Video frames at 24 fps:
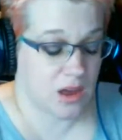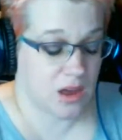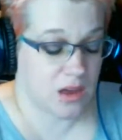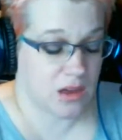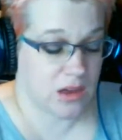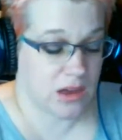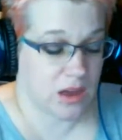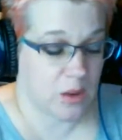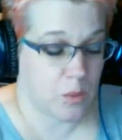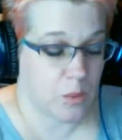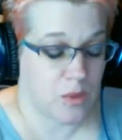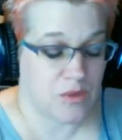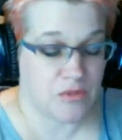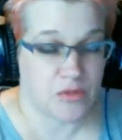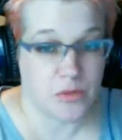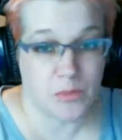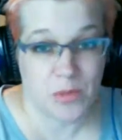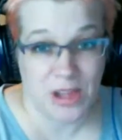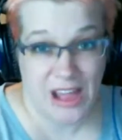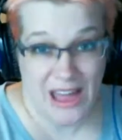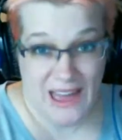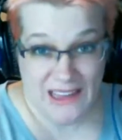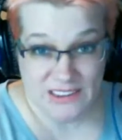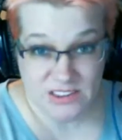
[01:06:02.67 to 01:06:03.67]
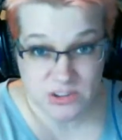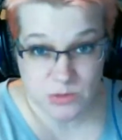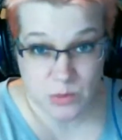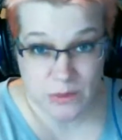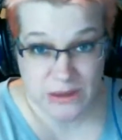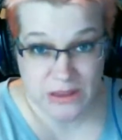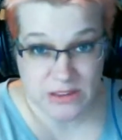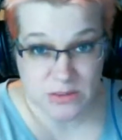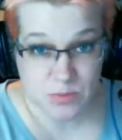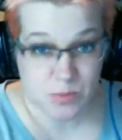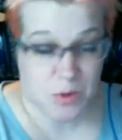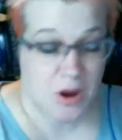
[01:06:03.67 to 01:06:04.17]
get one from last
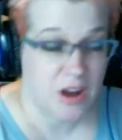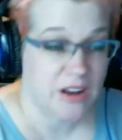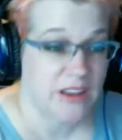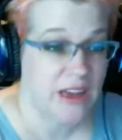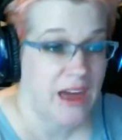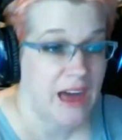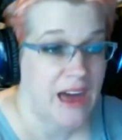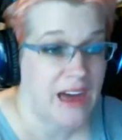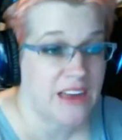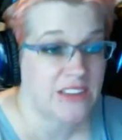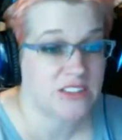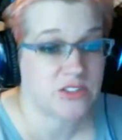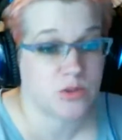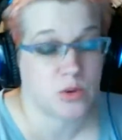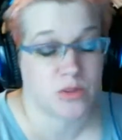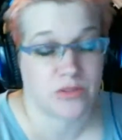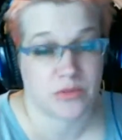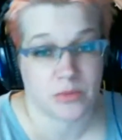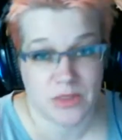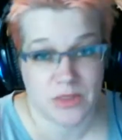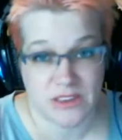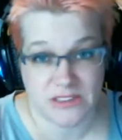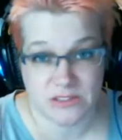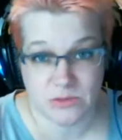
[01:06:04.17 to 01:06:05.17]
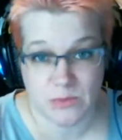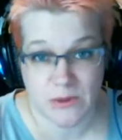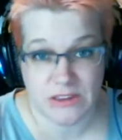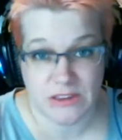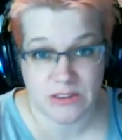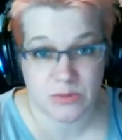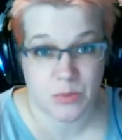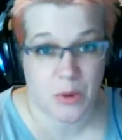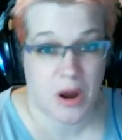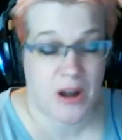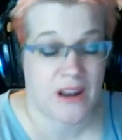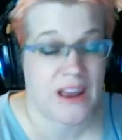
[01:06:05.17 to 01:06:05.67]
week's broadcast or from this week's
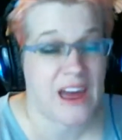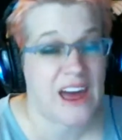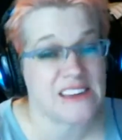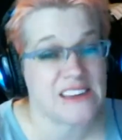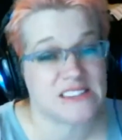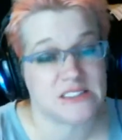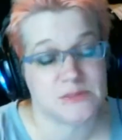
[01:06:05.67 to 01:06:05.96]
broadcast,